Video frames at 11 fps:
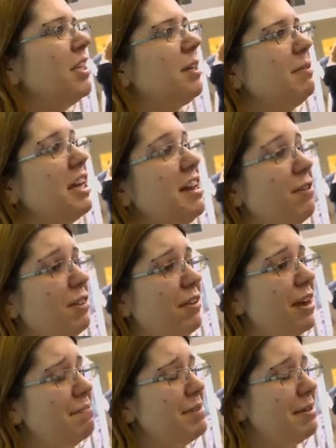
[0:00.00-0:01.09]
it's something I never
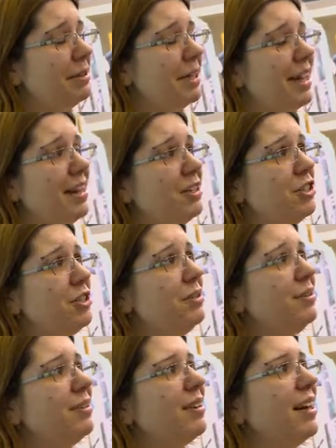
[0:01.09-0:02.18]
thought I'd be able to get into,
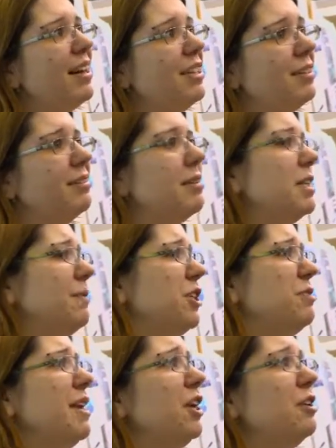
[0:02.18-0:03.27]
uh,
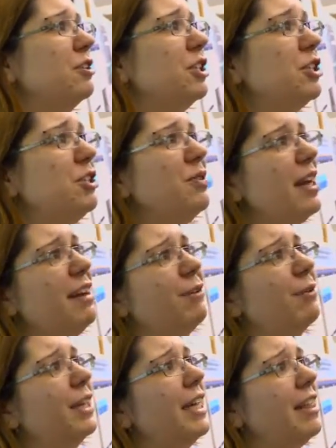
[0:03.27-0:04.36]
especially being a nursing student. I
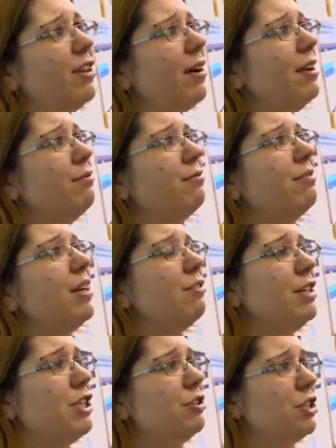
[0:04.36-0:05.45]
never really thought
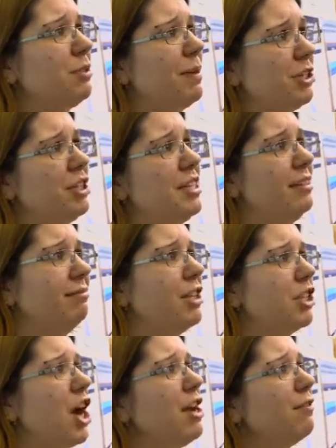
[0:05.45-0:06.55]
research, especially
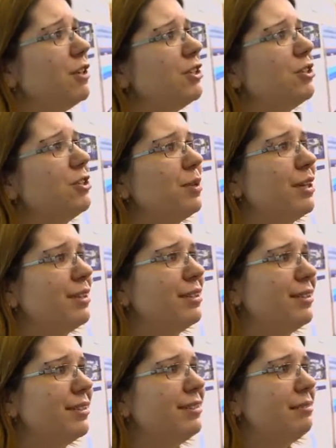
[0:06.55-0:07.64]
this kind of research, would
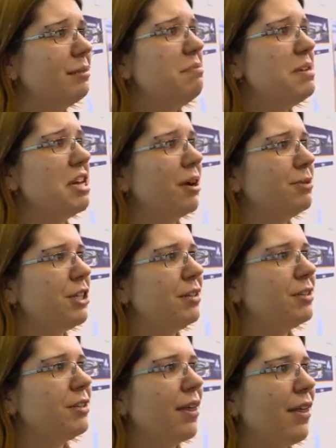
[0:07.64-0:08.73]
be an option,
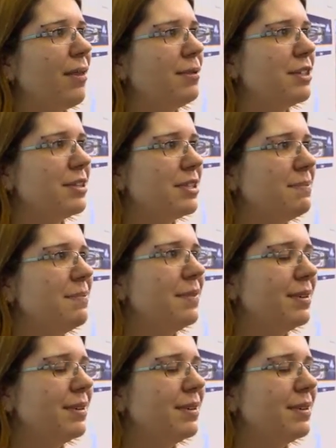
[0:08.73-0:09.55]
so I thought that was awesome.